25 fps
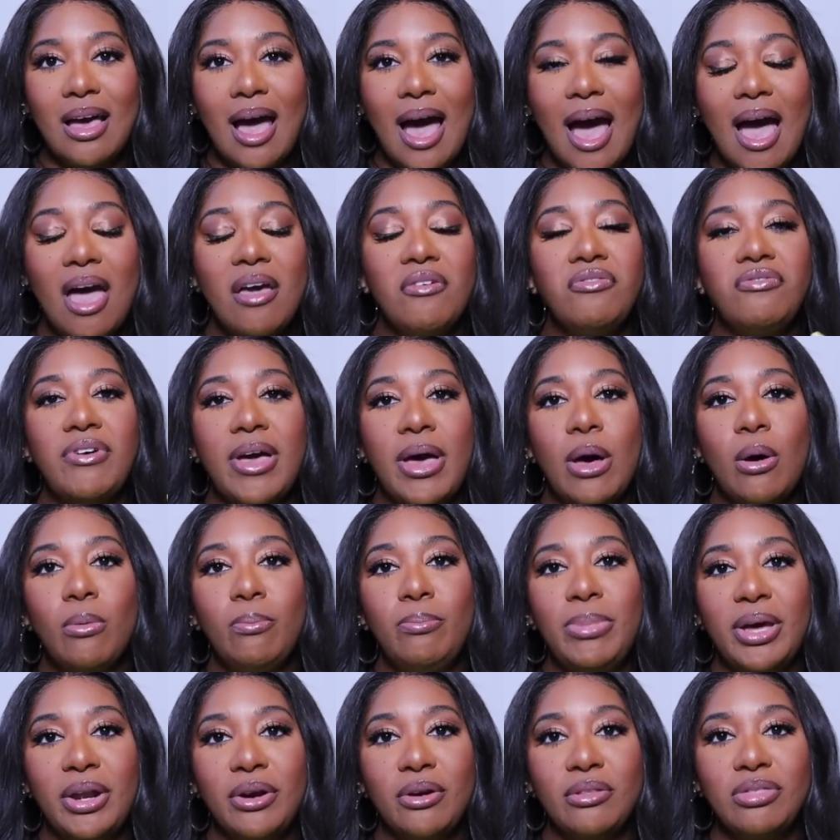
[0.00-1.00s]
I have
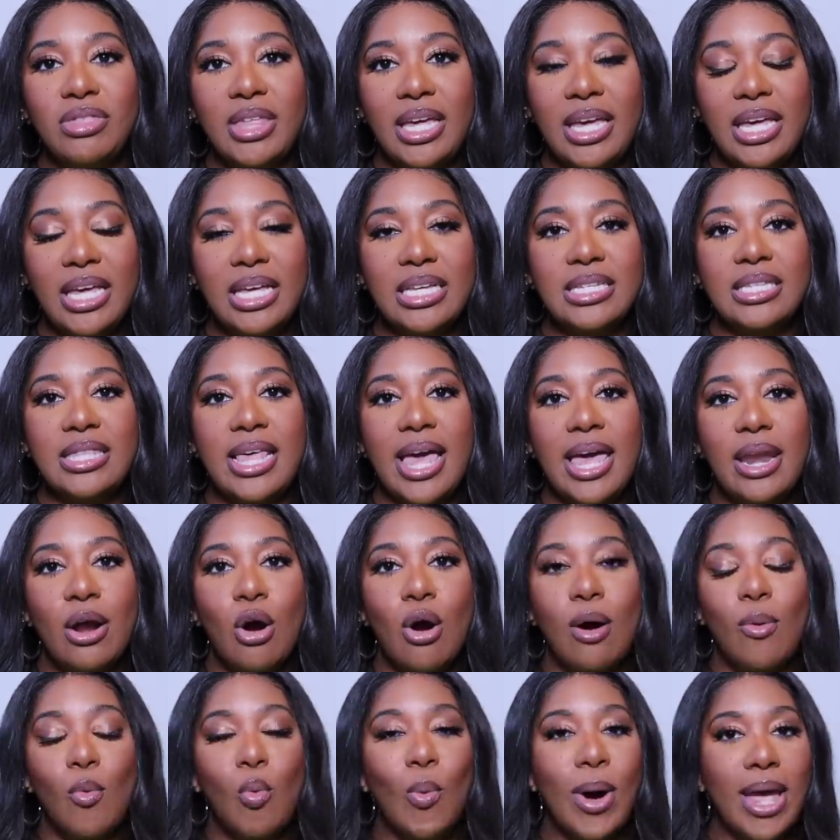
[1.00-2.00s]
found better things that
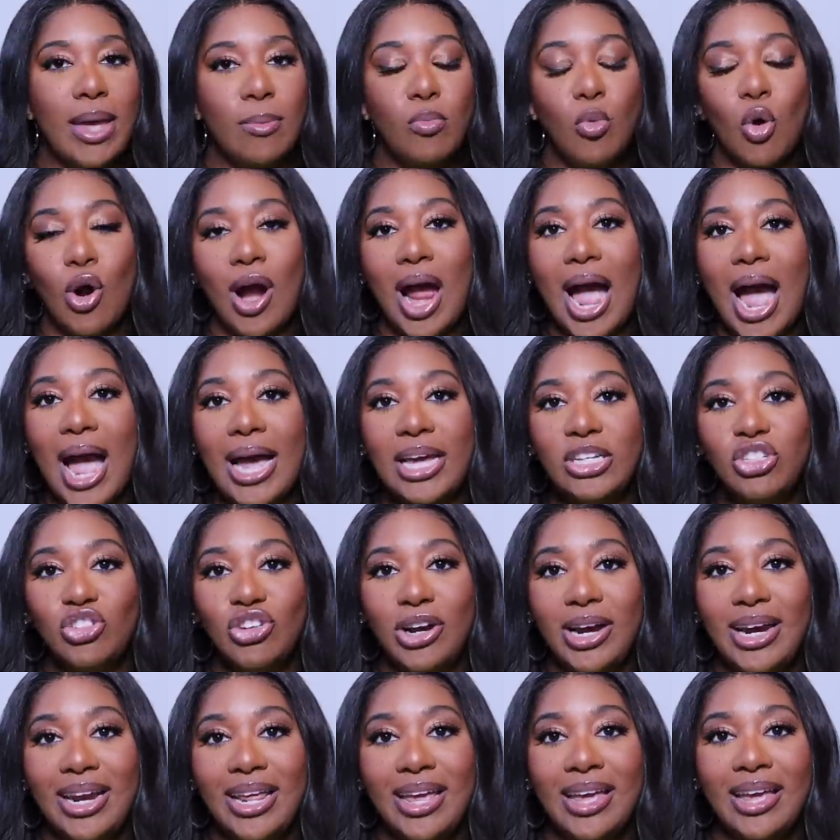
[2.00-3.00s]
are way more
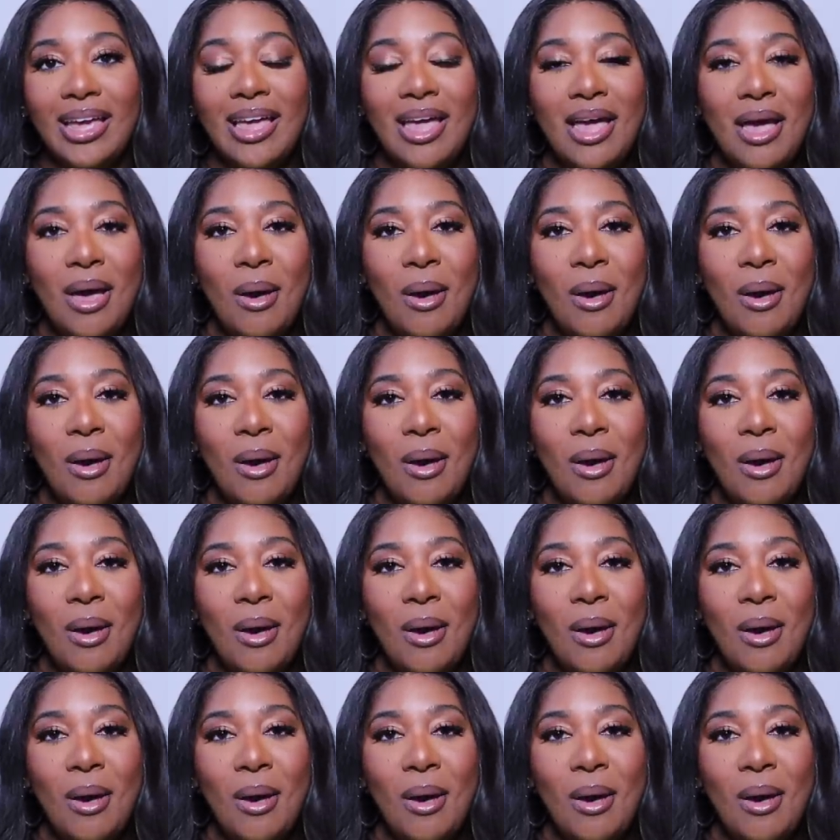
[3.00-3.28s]
hydrating,